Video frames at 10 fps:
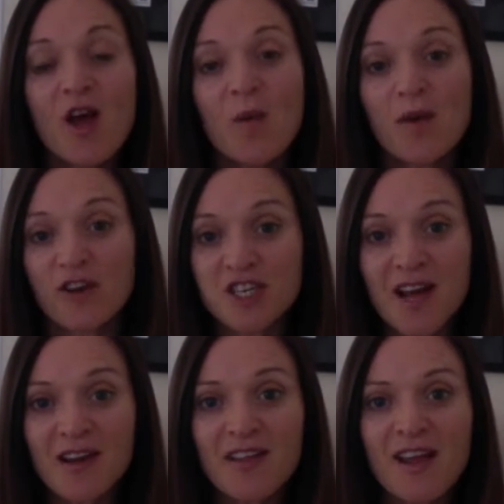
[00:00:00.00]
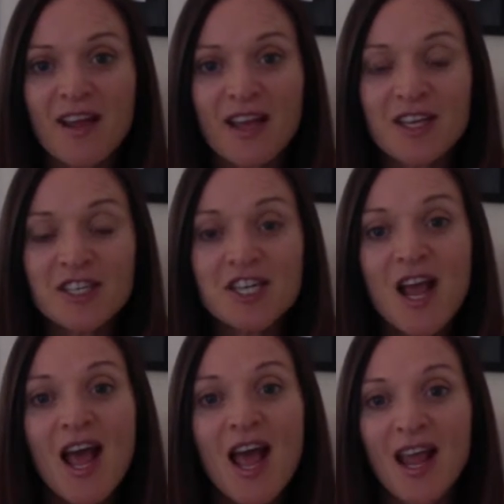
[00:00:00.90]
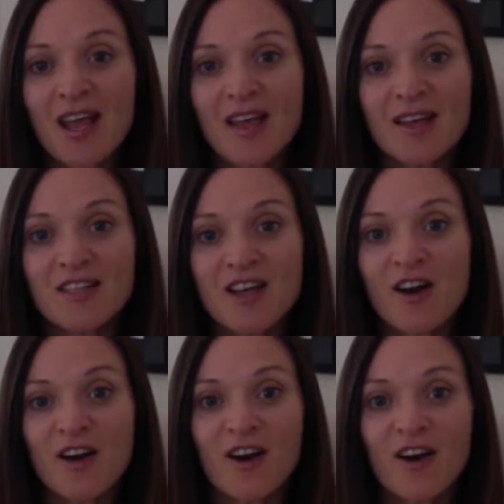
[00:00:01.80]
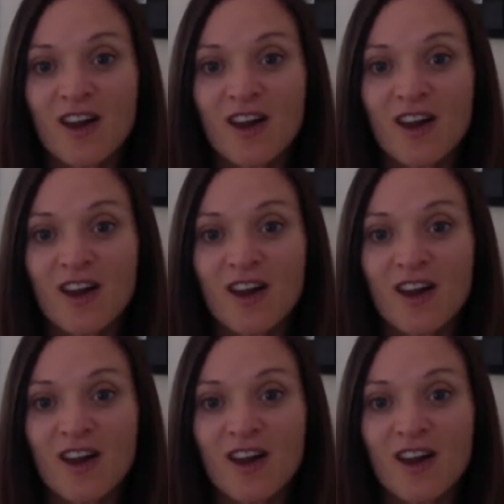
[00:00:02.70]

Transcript: with our checked luggage and our